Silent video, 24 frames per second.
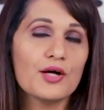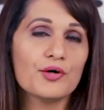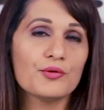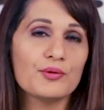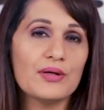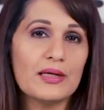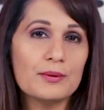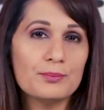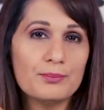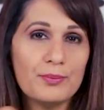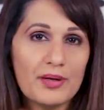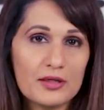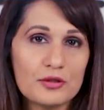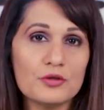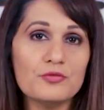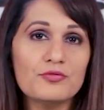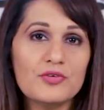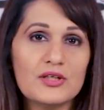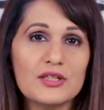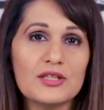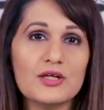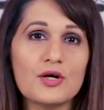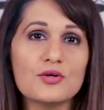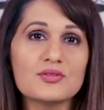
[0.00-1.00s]
create better
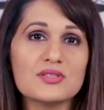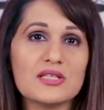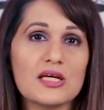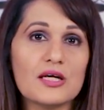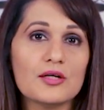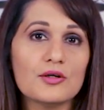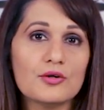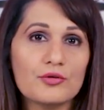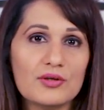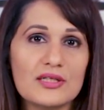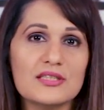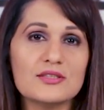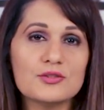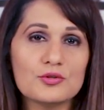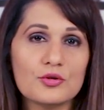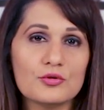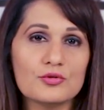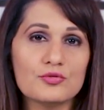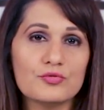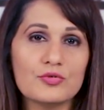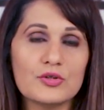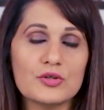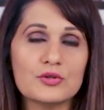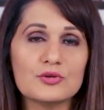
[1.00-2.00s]
videos, increase
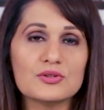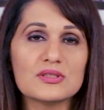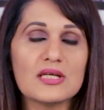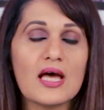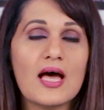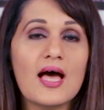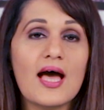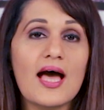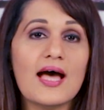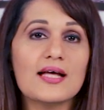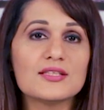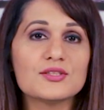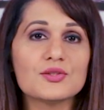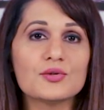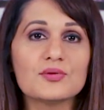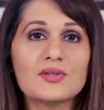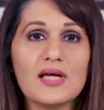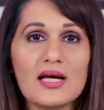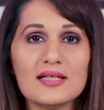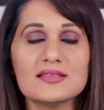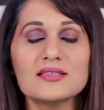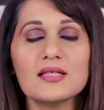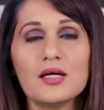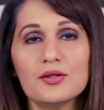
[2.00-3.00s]
those views. And so
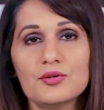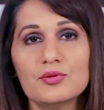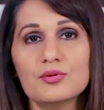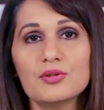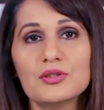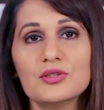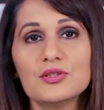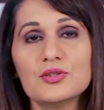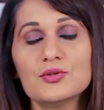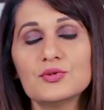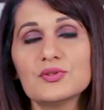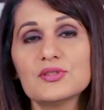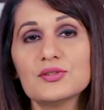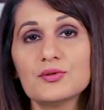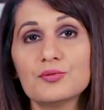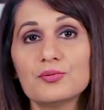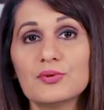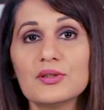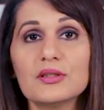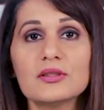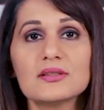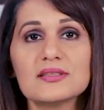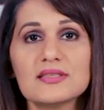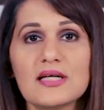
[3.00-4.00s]
that's how you can use the
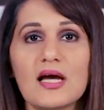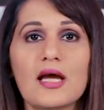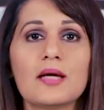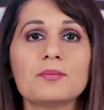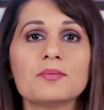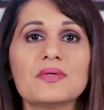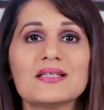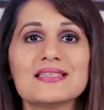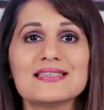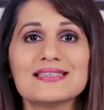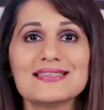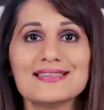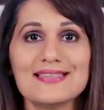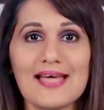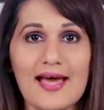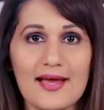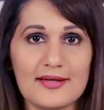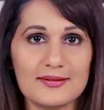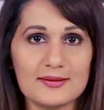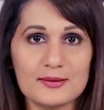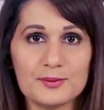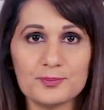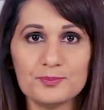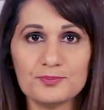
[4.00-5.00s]
real-time
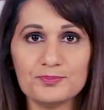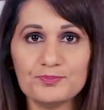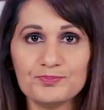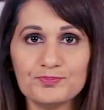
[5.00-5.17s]
stat.